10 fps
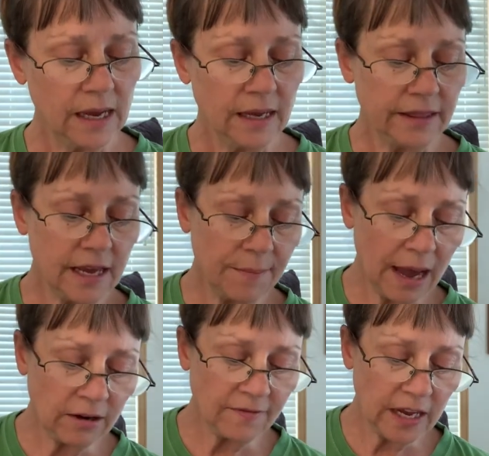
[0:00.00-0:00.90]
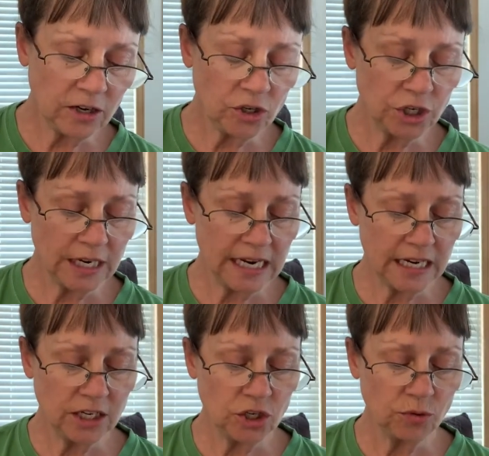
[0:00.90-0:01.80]
The amount of energy
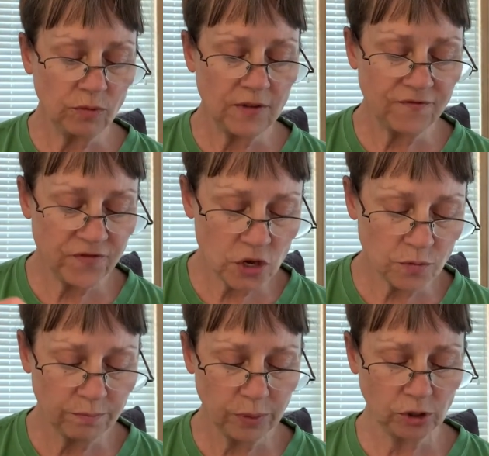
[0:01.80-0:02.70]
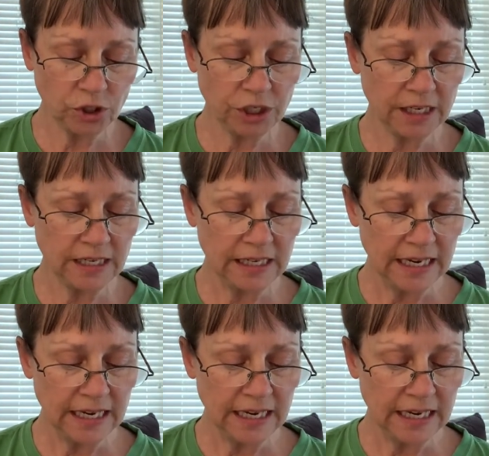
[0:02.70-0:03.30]
needed to refute bullshit